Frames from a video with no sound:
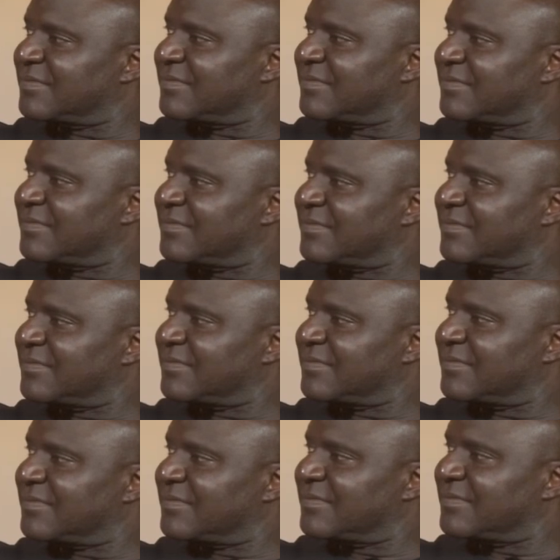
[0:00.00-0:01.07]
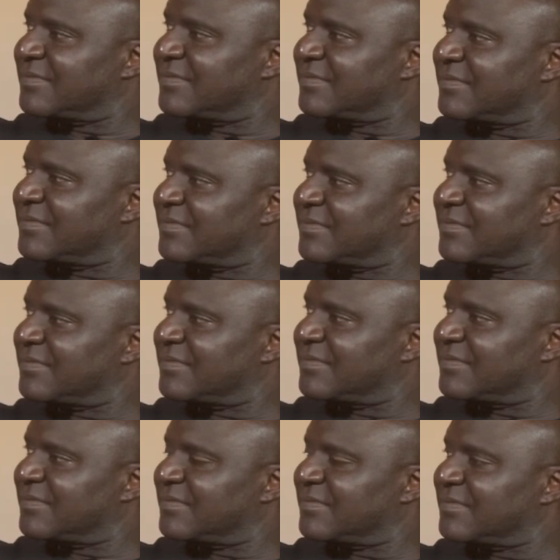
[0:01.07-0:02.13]

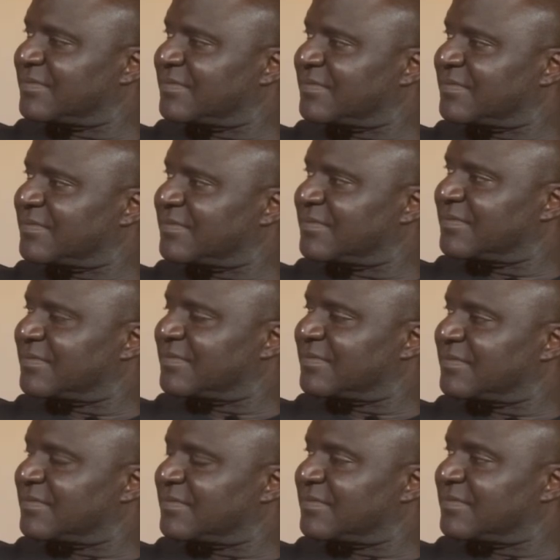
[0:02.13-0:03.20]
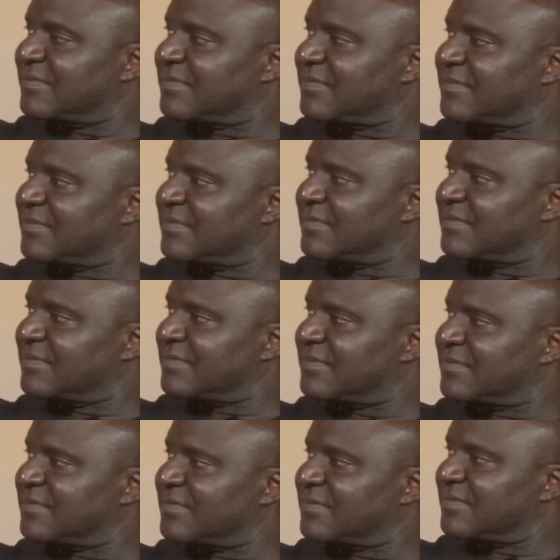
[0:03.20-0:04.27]

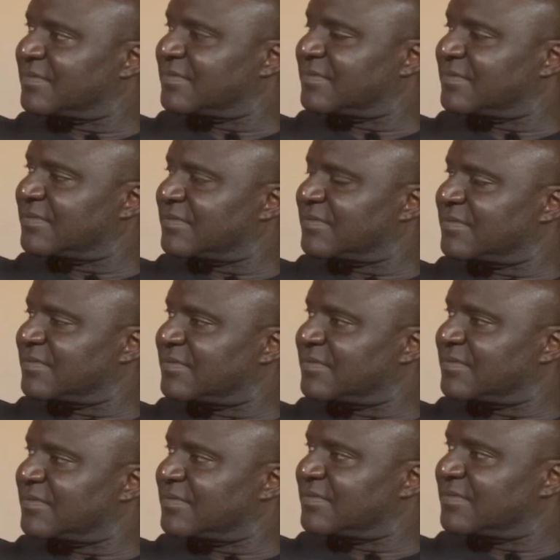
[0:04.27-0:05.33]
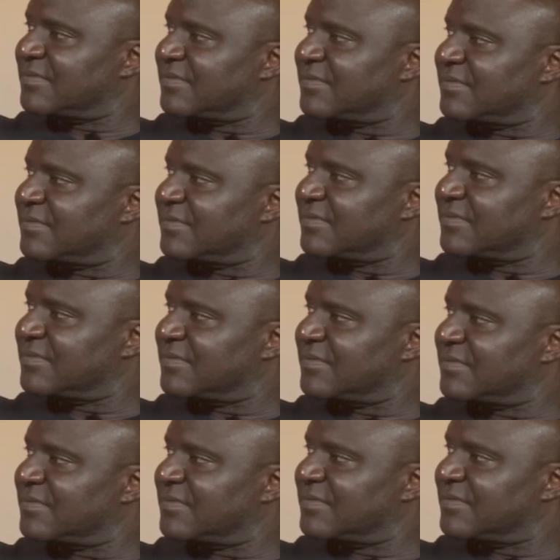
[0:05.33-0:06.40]

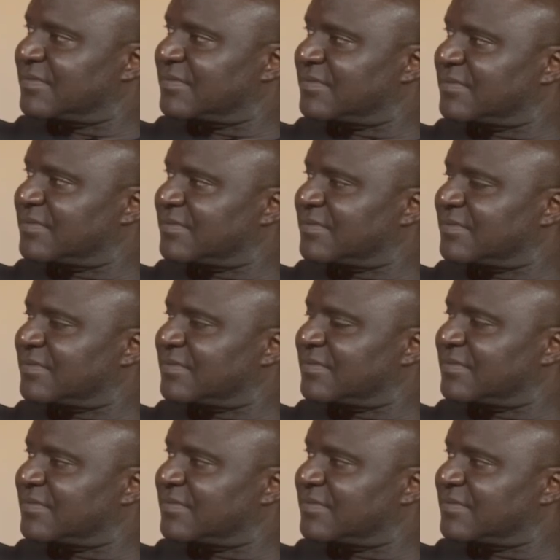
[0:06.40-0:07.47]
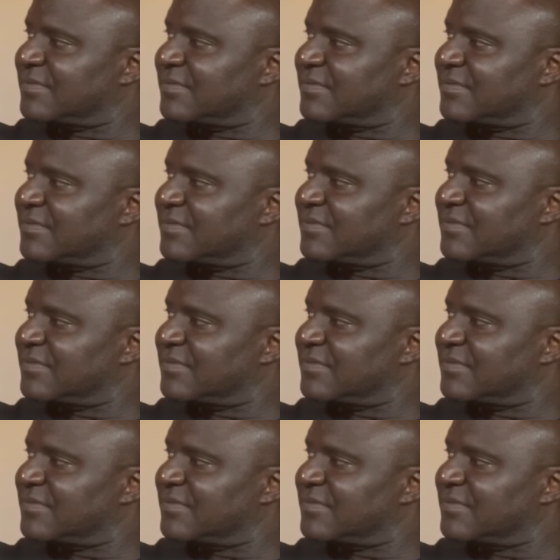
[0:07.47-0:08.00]
[no speech]